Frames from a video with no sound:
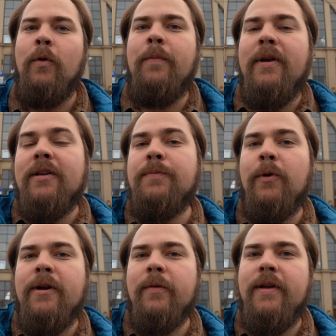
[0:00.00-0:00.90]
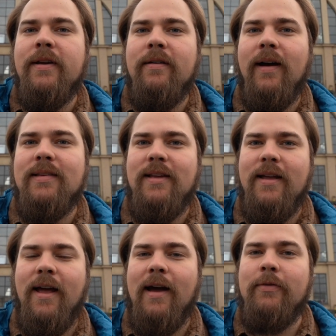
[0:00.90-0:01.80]
We've been exploring Riga the last day
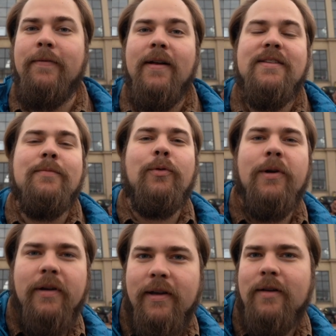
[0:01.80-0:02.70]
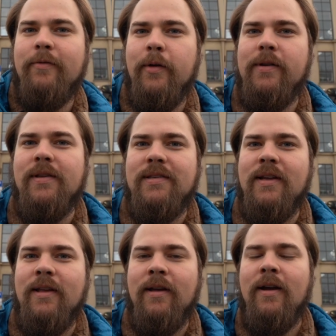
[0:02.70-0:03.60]
and a half. We've had some really good food in the
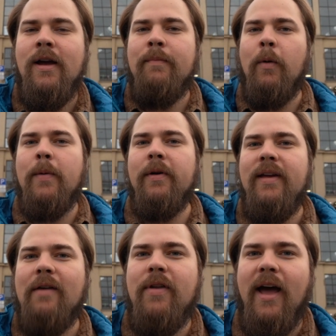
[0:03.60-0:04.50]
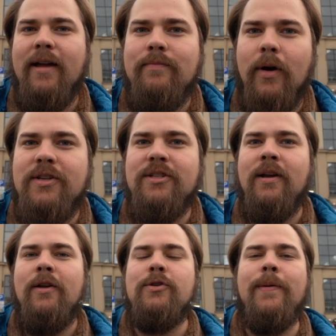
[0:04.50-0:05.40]
city, but we really haven't had much
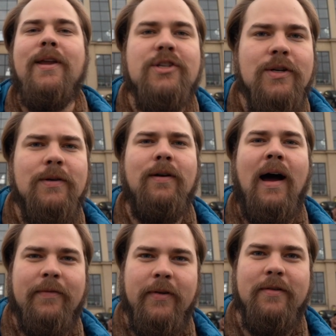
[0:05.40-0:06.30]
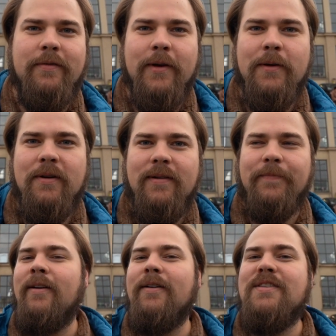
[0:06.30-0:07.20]
traditional Latvian food,
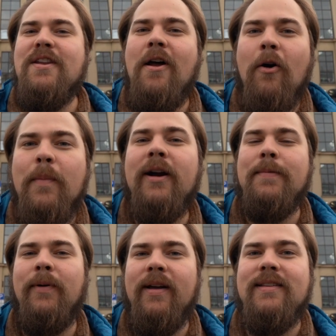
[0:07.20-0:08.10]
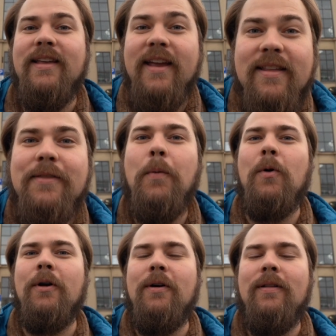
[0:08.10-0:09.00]
and there is no better place in the
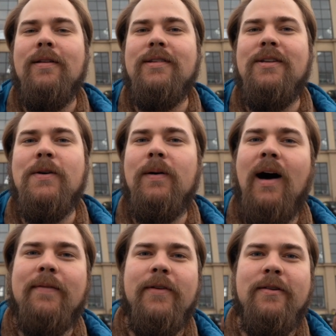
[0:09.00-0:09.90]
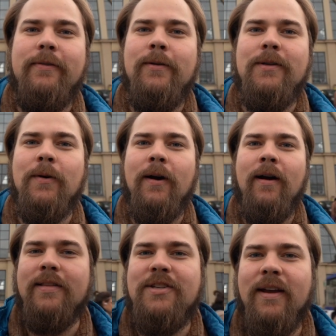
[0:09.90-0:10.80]
world to do a Latvian food tour.
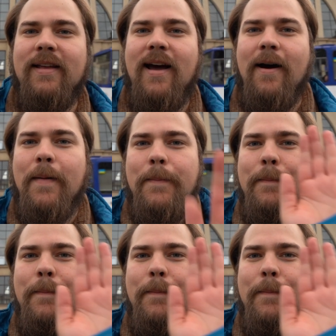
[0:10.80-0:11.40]
Let's check it out.